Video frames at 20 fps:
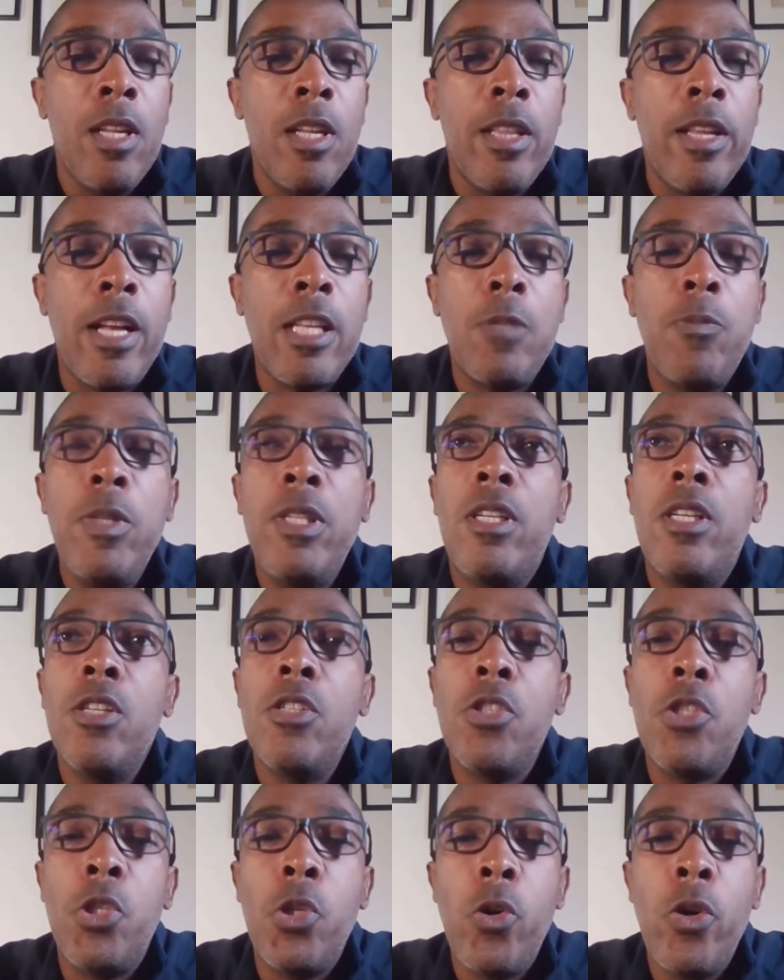That's
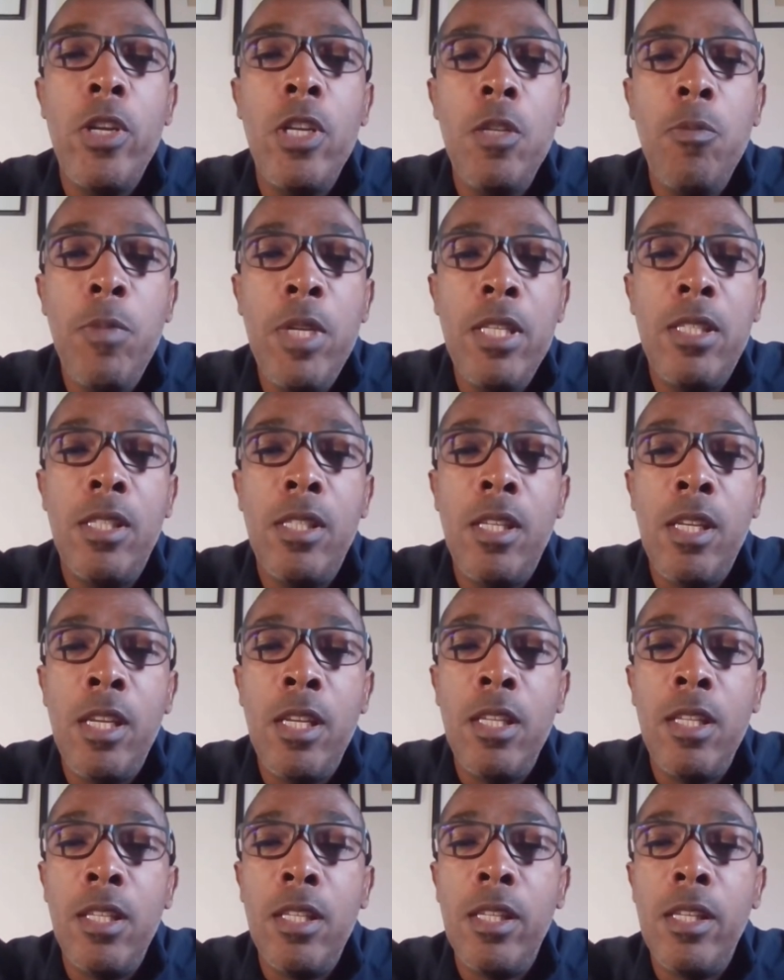because joining me
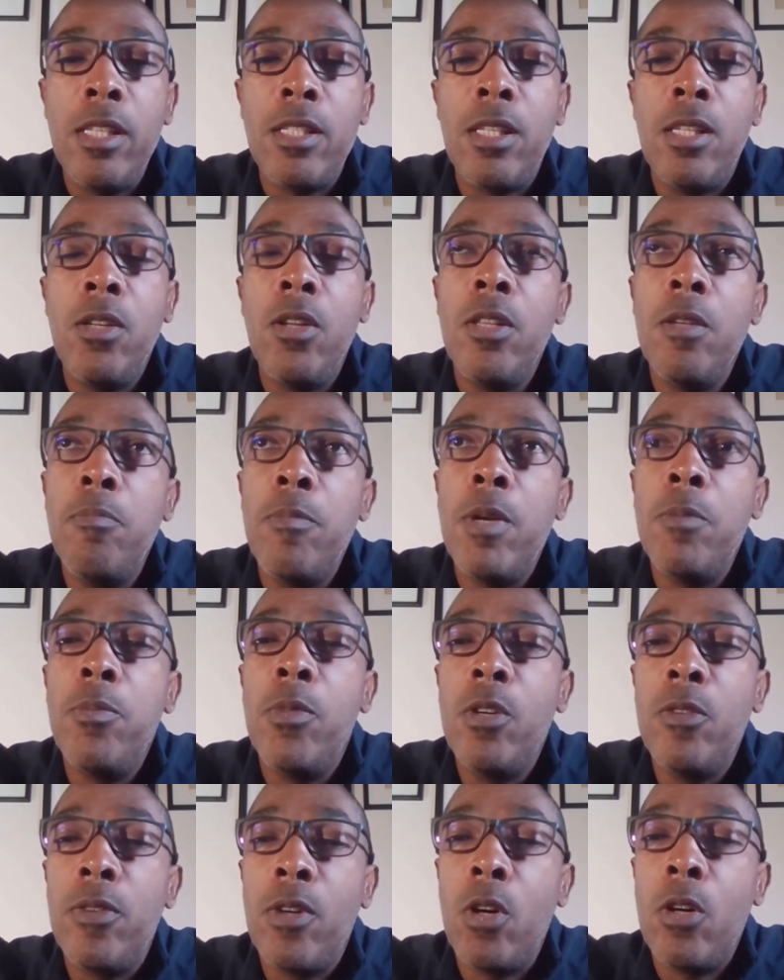today is another member
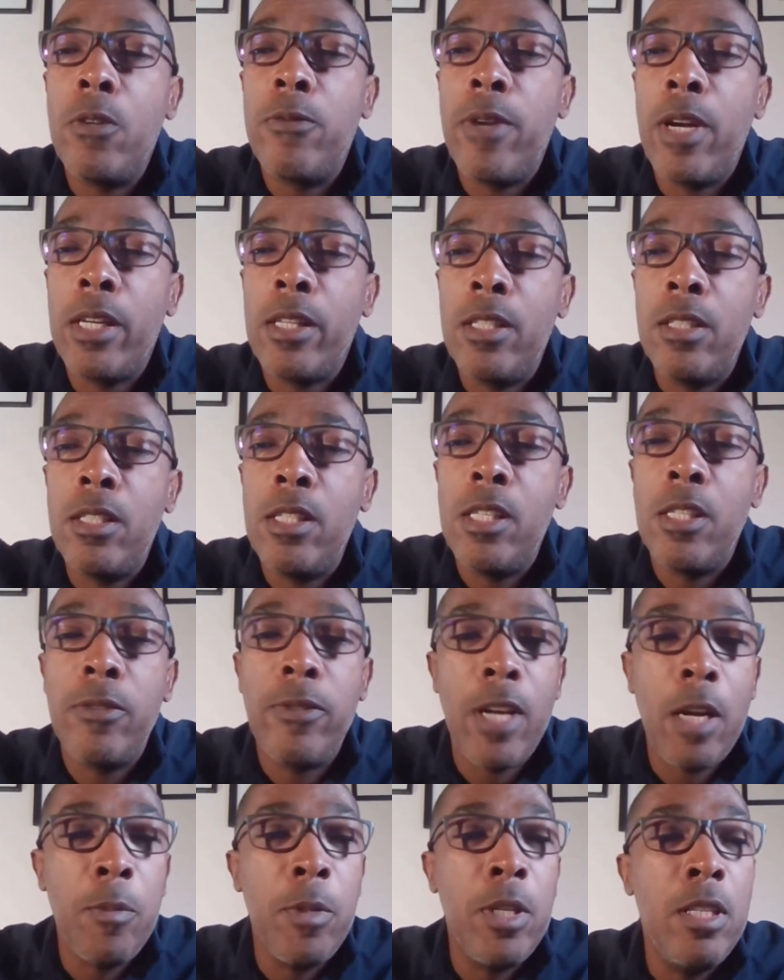of our faculty's
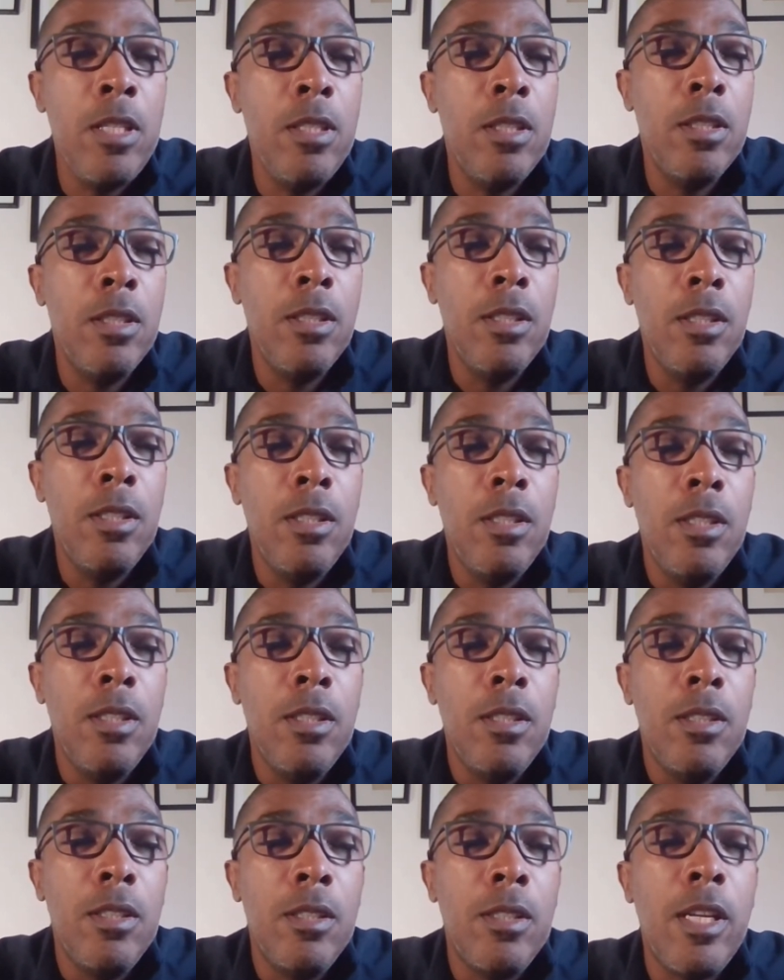family.
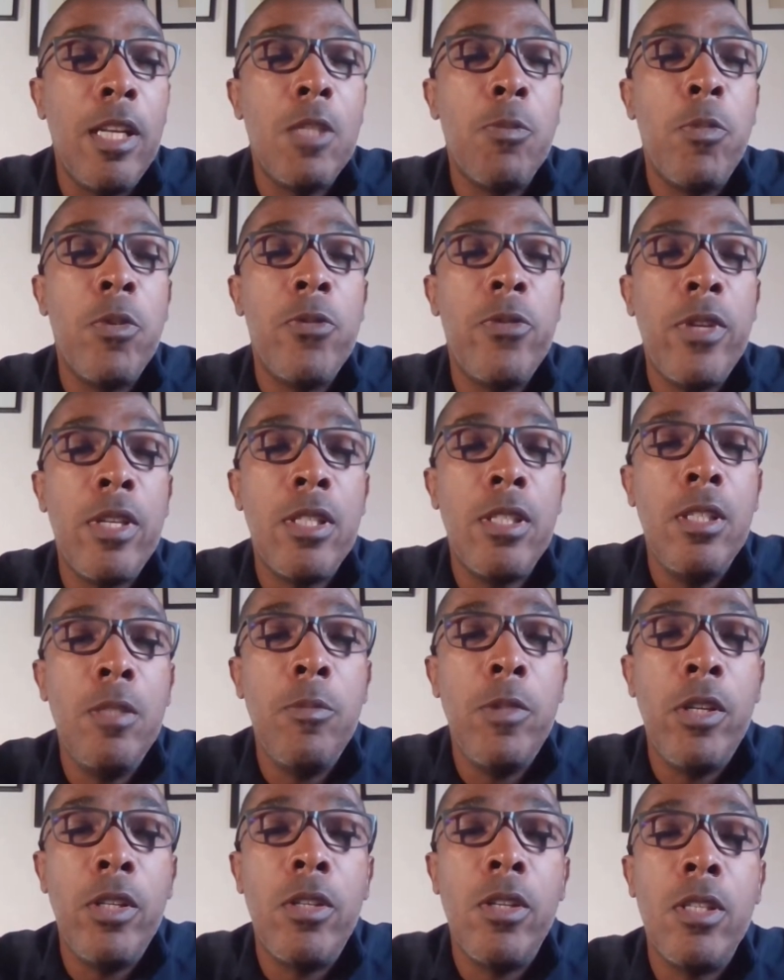That's Professor
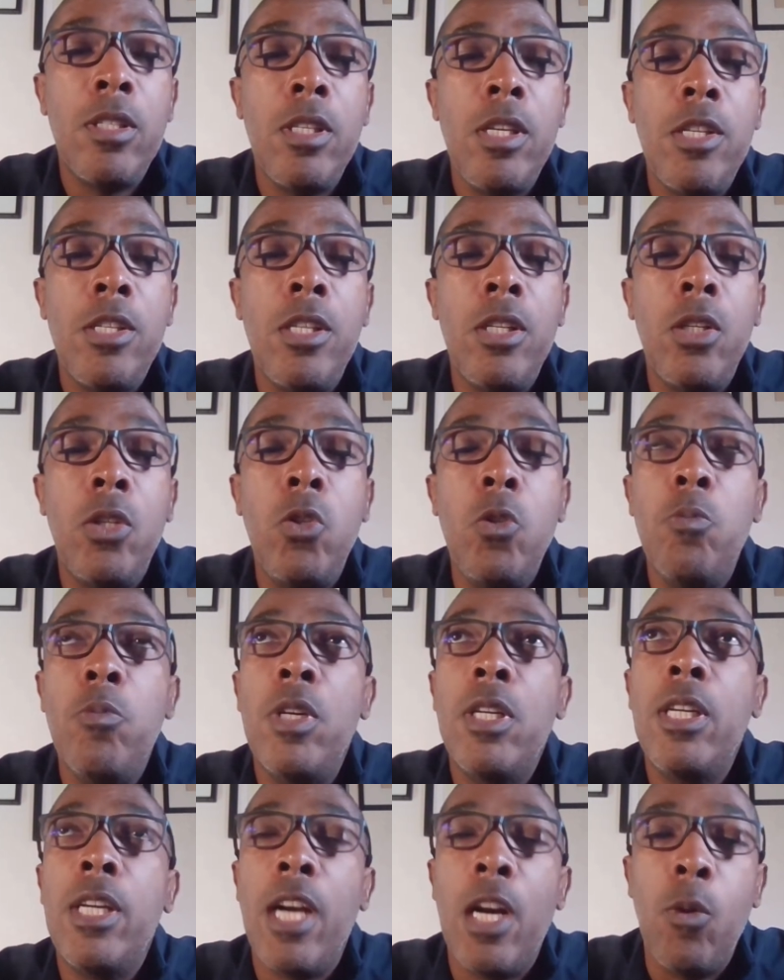Emeritus Ishin
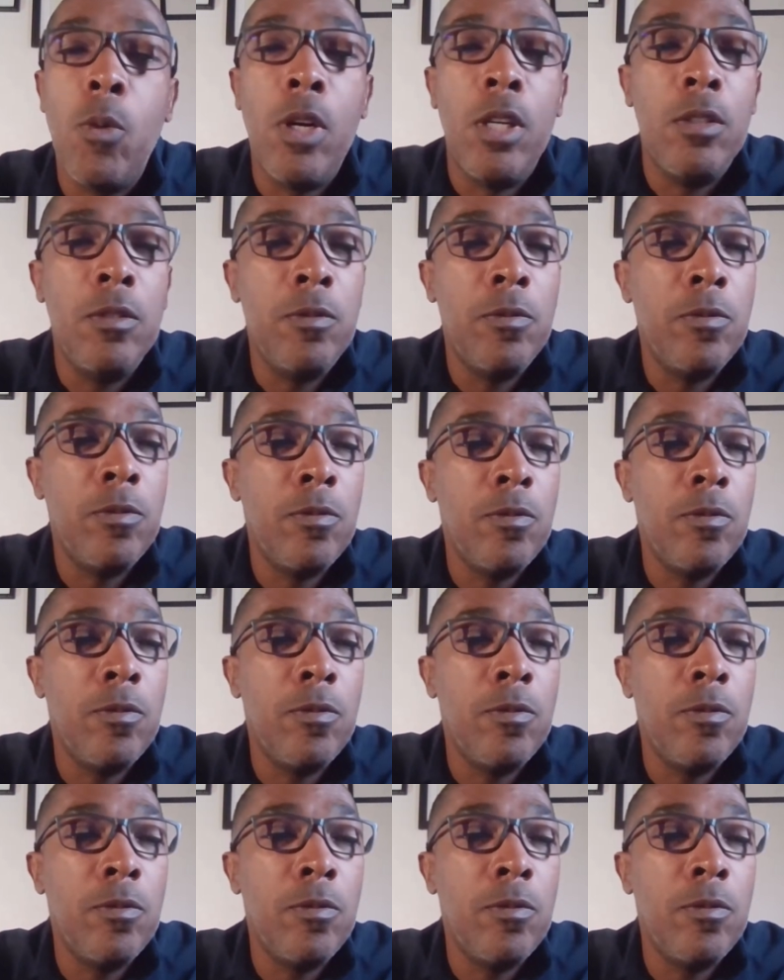Kahwa.